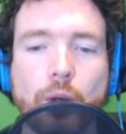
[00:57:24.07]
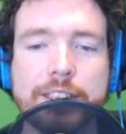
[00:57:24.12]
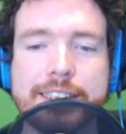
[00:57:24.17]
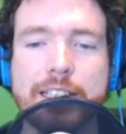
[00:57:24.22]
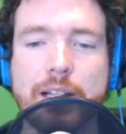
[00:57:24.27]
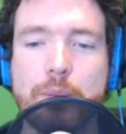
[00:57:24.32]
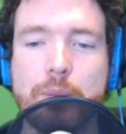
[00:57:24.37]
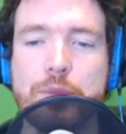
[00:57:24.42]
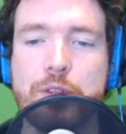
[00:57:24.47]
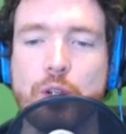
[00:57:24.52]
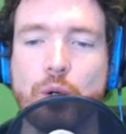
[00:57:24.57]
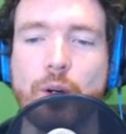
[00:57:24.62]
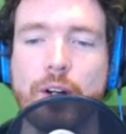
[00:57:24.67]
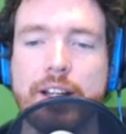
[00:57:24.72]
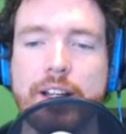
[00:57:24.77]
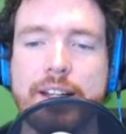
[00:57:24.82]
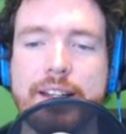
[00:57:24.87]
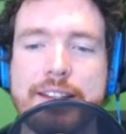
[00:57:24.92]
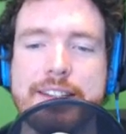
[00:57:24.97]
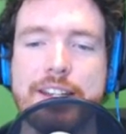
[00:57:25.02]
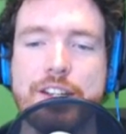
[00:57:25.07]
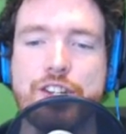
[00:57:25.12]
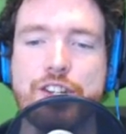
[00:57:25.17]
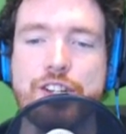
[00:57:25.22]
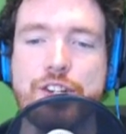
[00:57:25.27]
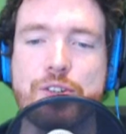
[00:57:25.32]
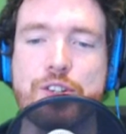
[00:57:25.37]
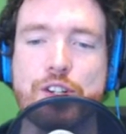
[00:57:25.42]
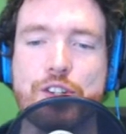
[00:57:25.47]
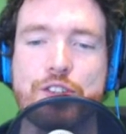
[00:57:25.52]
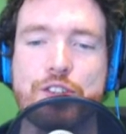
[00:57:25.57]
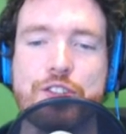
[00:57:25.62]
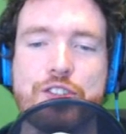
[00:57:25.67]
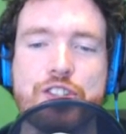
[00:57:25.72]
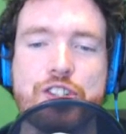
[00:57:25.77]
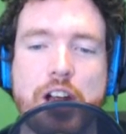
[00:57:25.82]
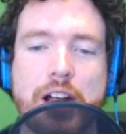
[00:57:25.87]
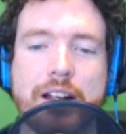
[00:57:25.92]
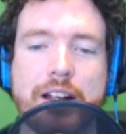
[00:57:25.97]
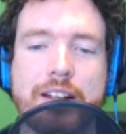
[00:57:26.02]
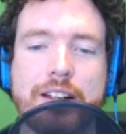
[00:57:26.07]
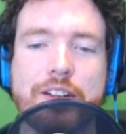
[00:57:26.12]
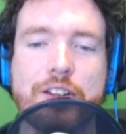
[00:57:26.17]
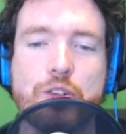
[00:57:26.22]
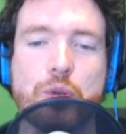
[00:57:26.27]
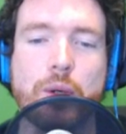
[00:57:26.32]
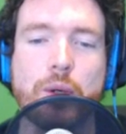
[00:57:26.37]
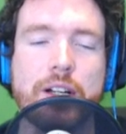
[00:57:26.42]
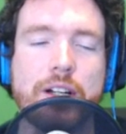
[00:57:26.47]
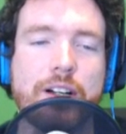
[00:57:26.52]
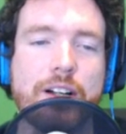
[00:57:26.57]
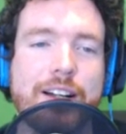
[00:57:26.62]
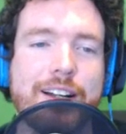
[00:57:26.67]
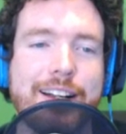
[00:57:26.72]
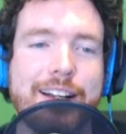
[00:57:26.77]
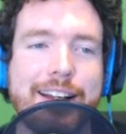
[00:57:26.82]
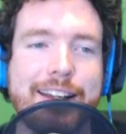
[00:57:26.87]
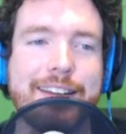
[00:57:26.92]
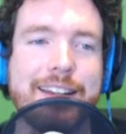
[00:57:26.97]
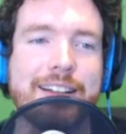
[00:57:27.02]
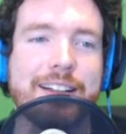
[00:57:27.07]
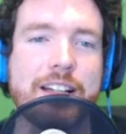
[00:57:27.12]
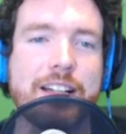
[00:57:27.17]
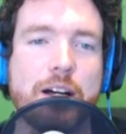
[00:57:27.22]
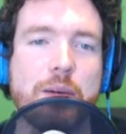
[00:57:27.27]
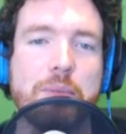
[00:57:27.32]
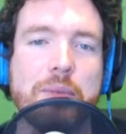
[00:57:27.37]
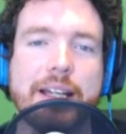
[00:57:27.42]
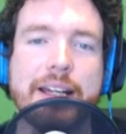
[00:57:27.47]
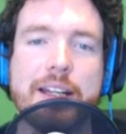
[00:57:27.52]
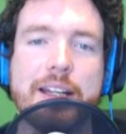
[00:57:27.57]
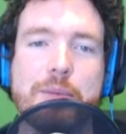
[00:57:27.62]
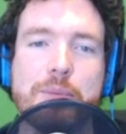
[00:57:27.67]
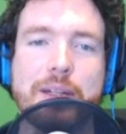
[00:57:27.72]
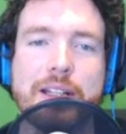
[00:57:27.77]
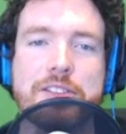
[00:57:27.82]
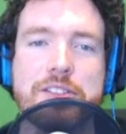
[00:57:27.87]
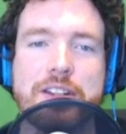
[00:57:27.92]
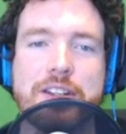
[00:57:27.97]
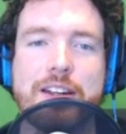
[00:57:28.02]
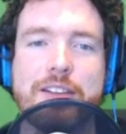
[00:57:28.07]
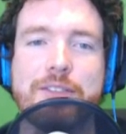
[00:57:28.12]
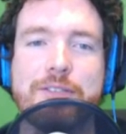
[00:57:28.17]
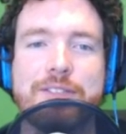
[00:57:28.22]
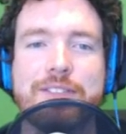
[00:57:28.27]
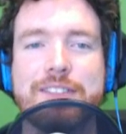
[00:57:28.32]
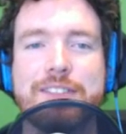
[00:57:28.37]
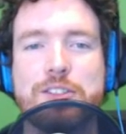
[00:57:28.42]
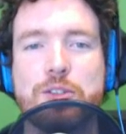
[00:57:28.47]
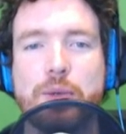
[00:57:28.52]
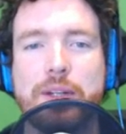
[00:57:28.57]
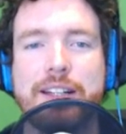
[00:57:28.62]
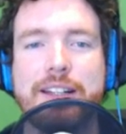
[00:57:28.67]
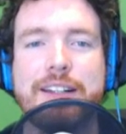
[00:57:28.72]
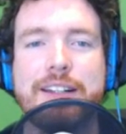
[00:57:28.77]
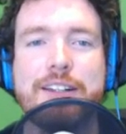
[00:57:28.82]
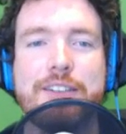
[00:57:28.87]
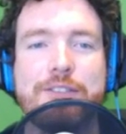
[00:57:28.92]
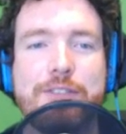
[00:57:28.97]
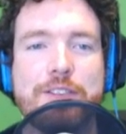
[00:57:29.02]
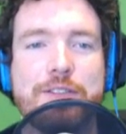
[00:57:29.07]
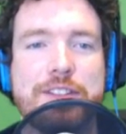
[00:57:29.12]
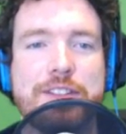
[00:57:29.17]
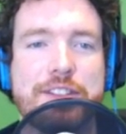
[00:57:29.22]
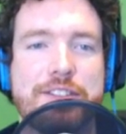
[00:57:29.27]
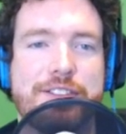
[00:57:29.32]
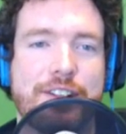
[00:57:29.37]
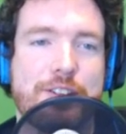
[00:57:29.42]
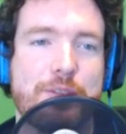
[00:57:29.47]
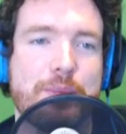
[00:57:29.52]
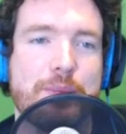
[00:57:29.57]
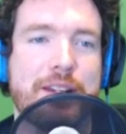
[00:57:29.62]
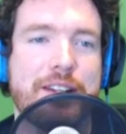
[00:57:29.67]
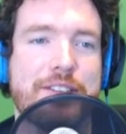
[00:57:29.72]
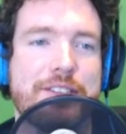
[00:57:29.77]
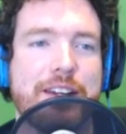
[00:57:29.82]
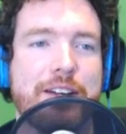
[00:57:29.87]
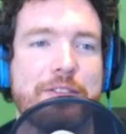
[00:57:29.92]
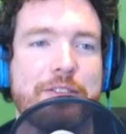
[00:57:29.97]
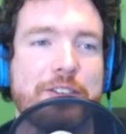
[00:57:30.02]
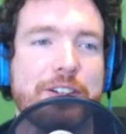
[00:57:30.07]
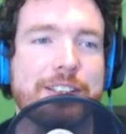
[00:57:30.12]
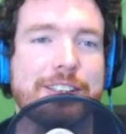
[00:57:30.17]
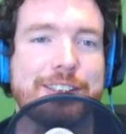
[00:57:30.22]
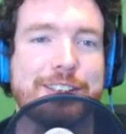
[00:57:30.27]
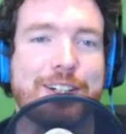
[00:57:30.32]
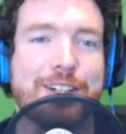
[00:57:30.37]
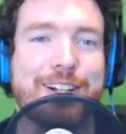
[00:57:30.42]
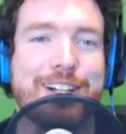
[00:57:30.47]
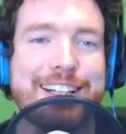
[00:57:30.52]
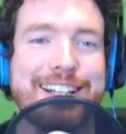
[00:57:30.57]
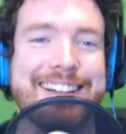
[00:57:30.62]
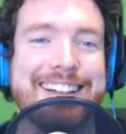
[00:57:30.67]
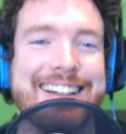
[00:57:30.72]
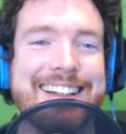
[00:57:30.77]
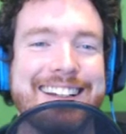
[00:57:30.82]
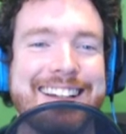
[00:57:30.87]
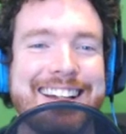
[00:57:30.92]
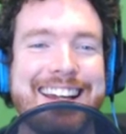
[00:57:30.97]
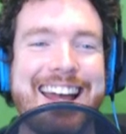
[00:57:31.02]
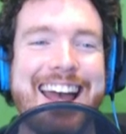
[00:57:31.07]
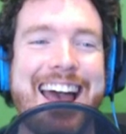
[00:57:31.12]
What's up, Dorian? Did you just check Twitter and then come late because I tweeted it 56 minutes after it started?